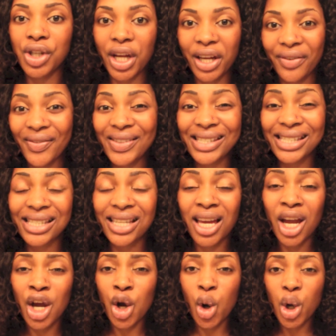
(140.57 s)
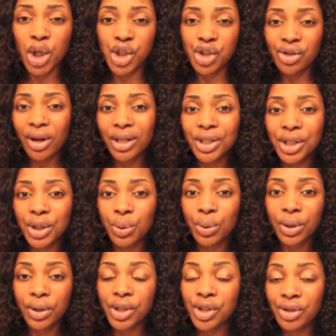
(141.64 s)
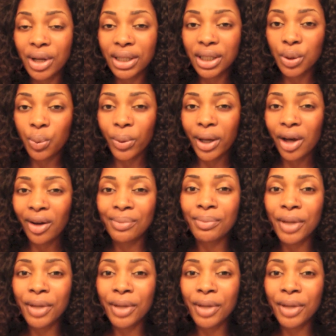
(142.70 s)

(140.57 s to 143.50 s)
Check if it's constructed well,